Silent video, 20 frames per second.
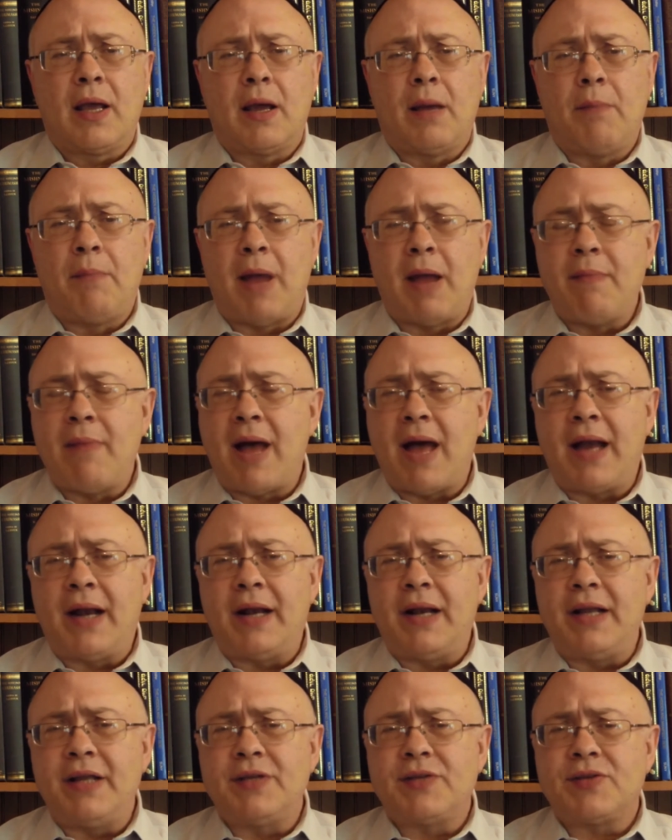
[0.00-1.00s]

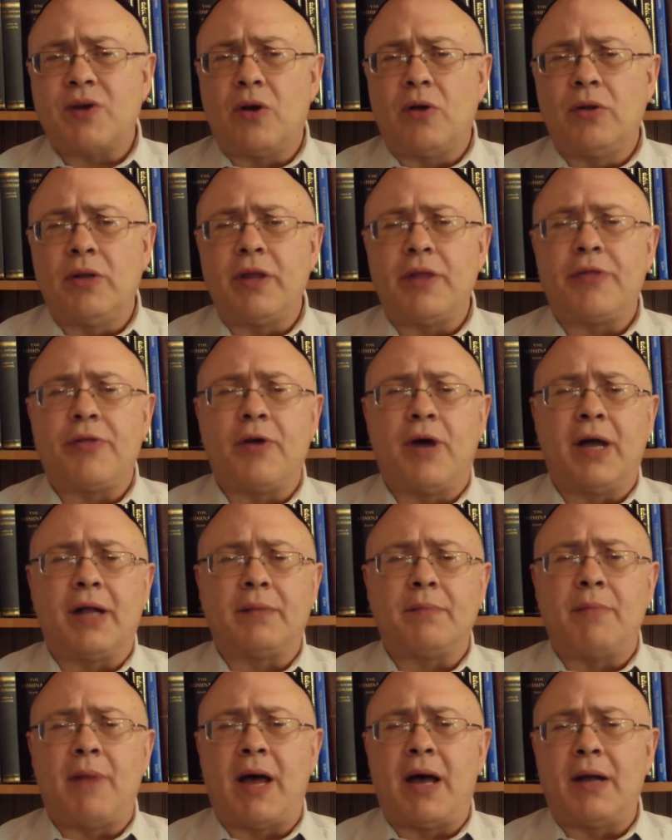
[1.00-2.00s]
Maimonides only
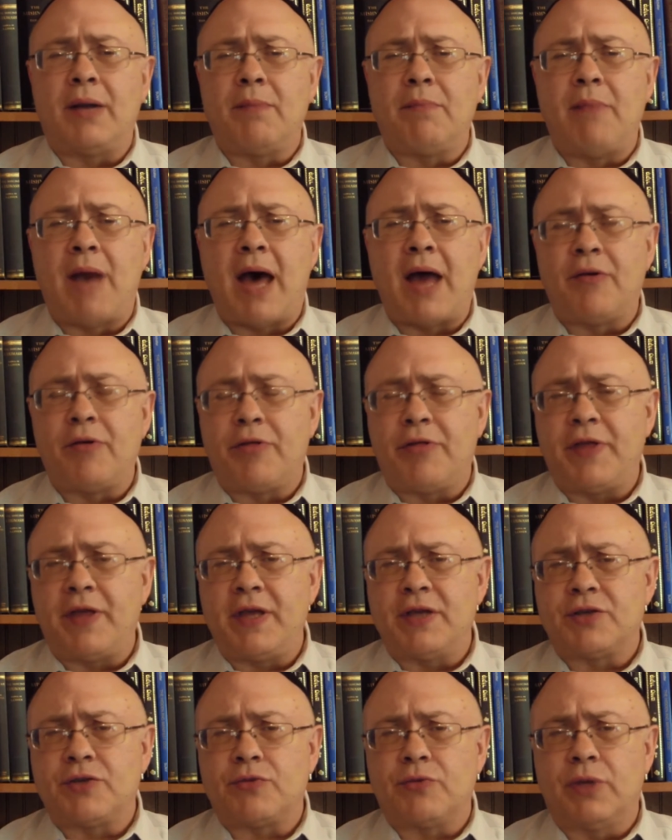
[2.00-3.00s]
thought
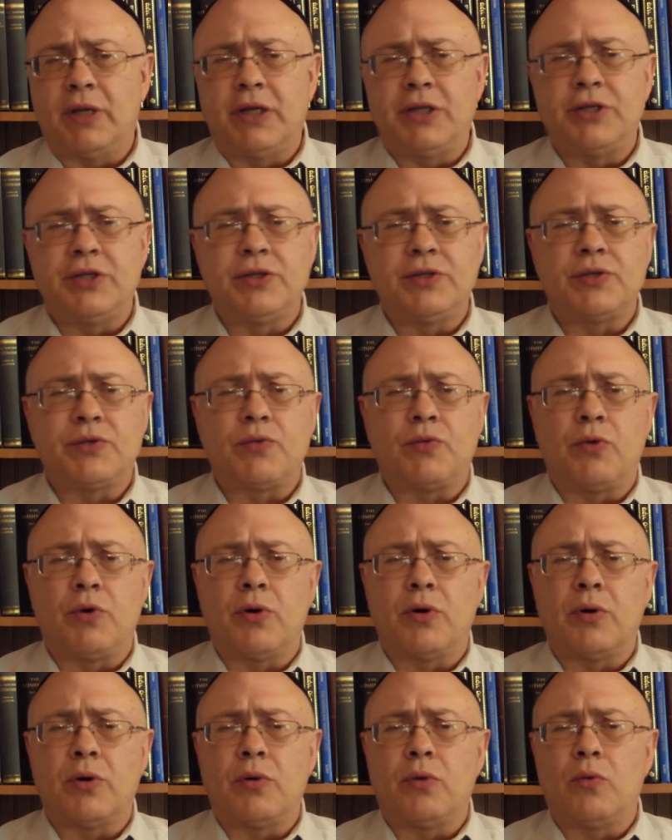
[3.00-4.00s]
monotheist religions
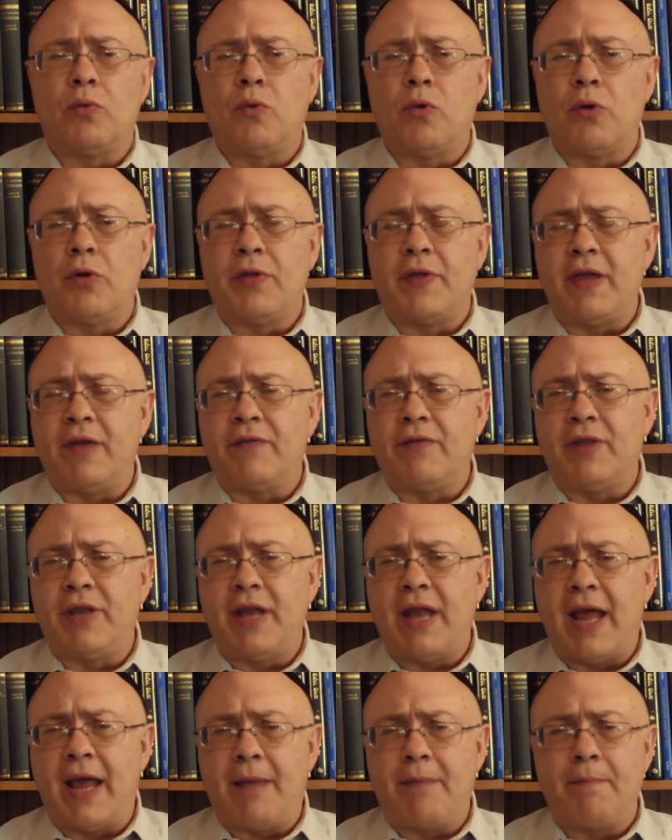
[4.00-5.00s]
were worthy of the
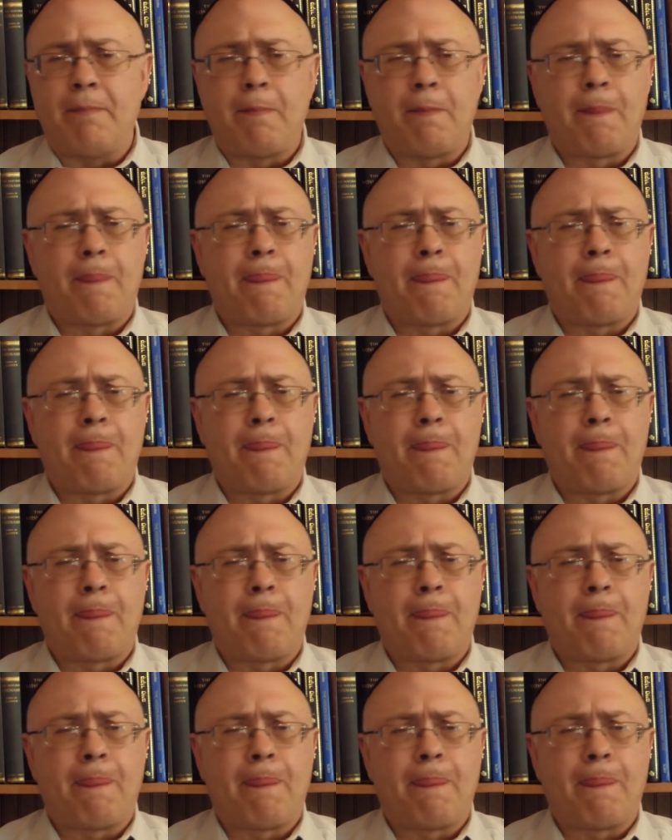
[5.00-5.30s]
name.